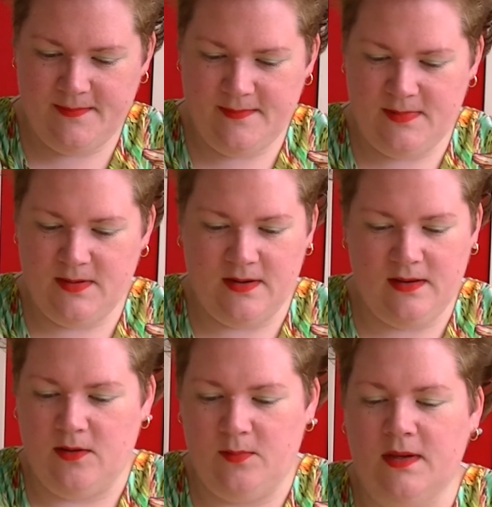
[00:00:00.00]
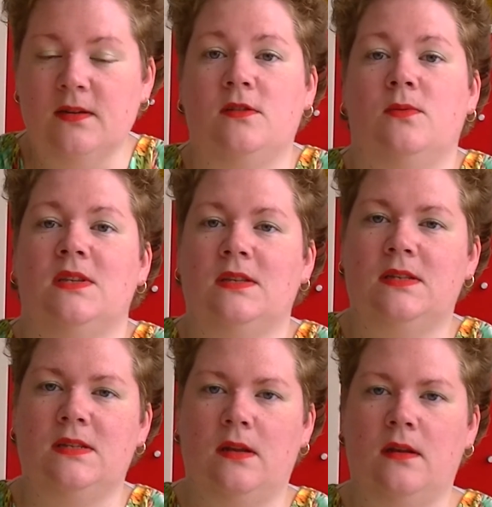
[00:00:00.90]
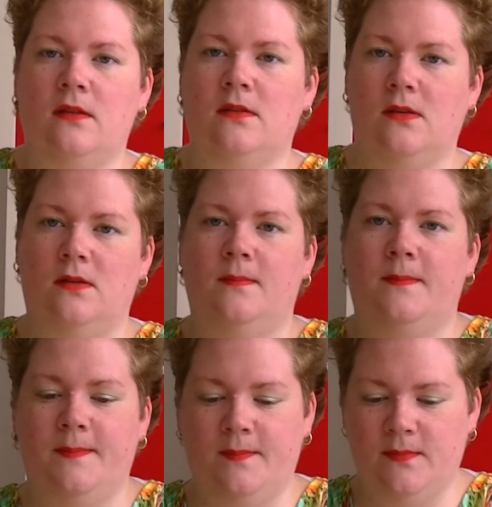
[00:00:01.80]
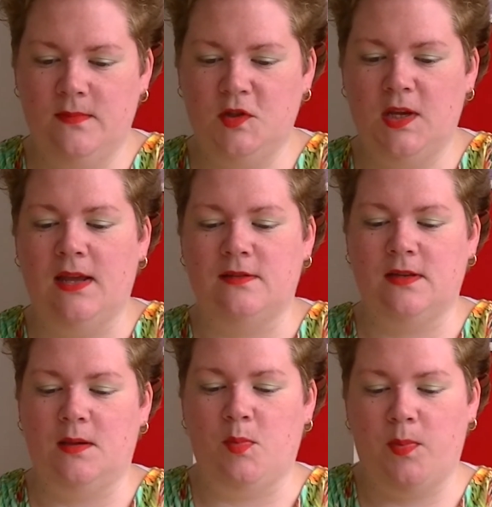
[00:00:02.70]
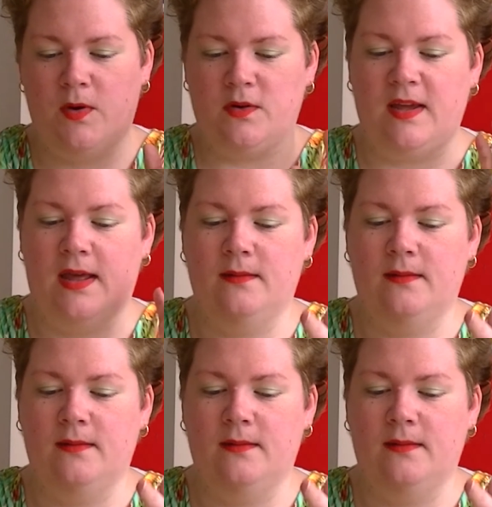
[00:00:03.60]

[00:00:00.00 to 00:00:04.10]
But not now because she wants to sit in the sun. She has to keep up her tan.